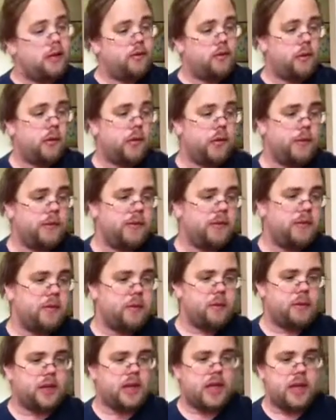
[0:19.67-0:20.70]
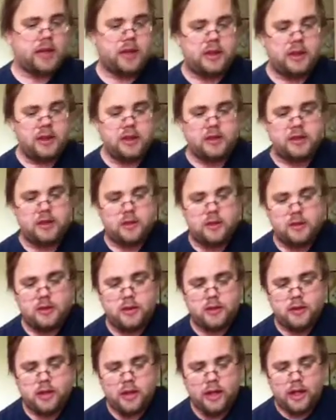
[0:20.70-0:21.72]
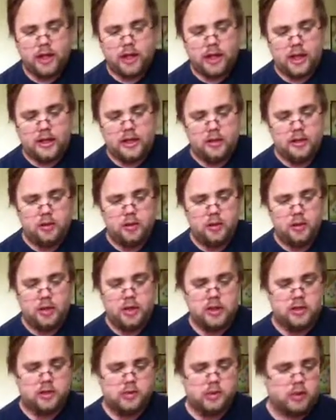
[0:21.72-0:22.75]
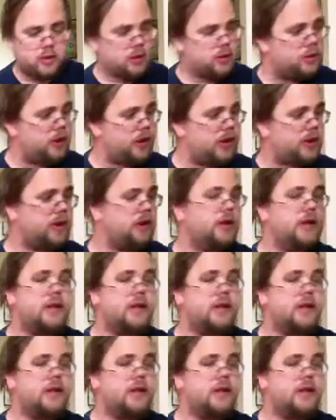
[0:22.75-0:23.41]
Before we get things started, I got to do this real quick.